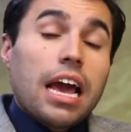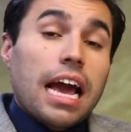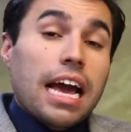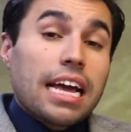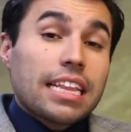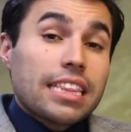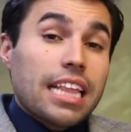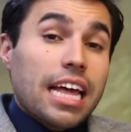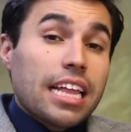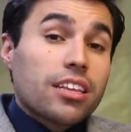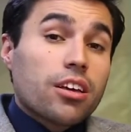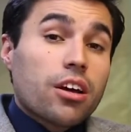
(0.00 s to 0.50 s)

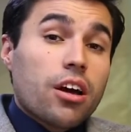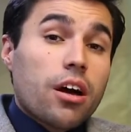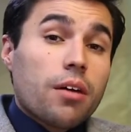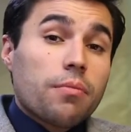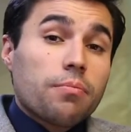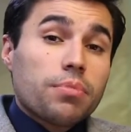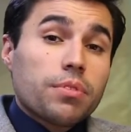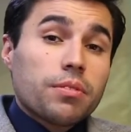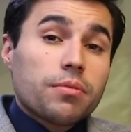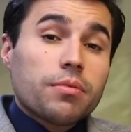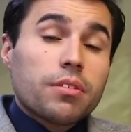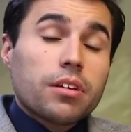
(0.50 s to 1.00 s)
And
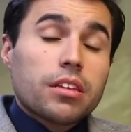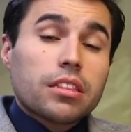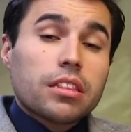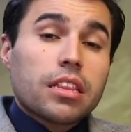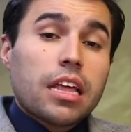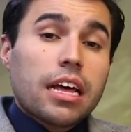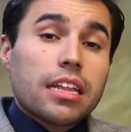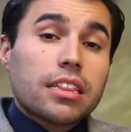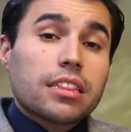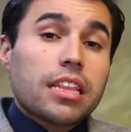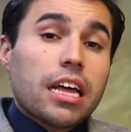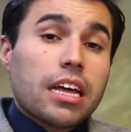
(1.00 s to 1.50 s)

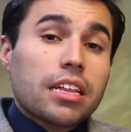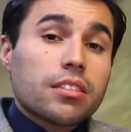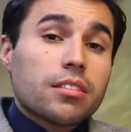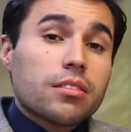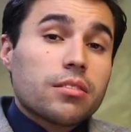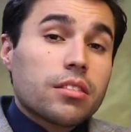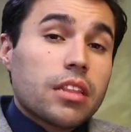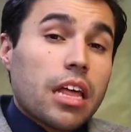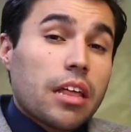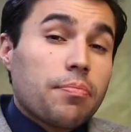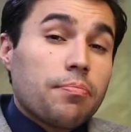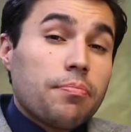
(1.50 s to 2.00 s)

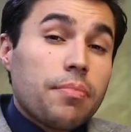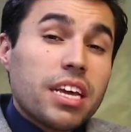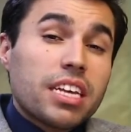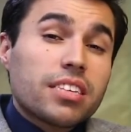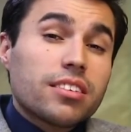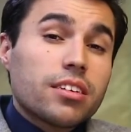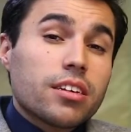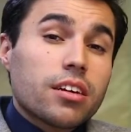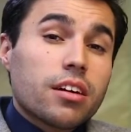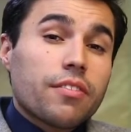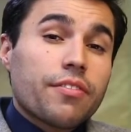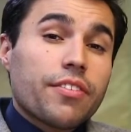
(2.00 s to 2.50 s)
that
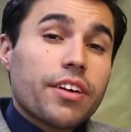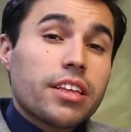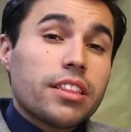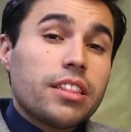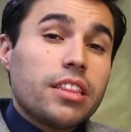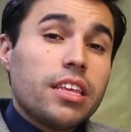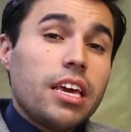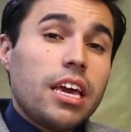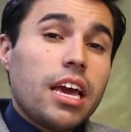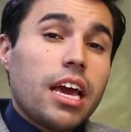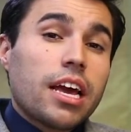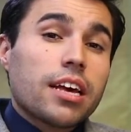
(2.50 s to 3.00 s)
mixing of
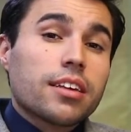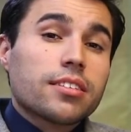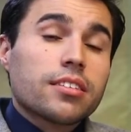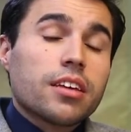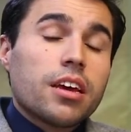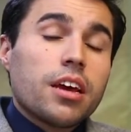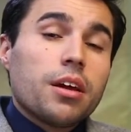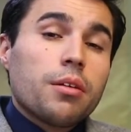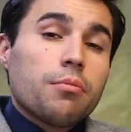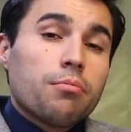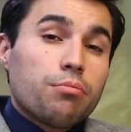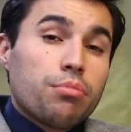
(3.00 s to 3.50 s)
ideas
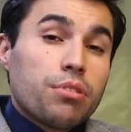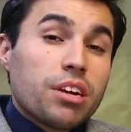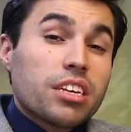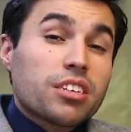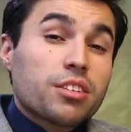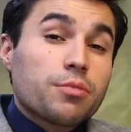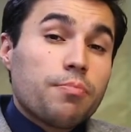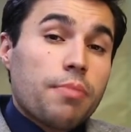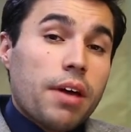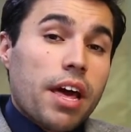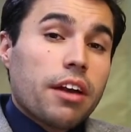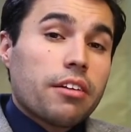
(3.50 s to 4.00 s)

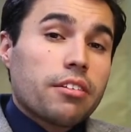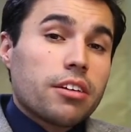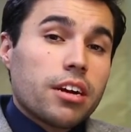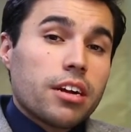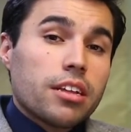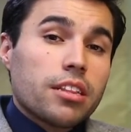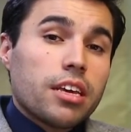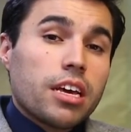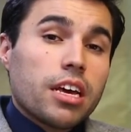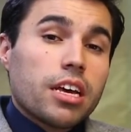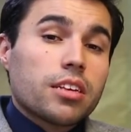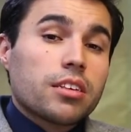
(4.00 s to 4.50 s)
brings better
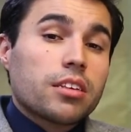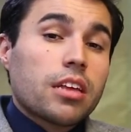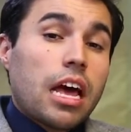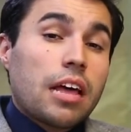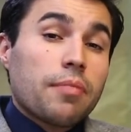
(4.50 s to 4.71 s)
ideas.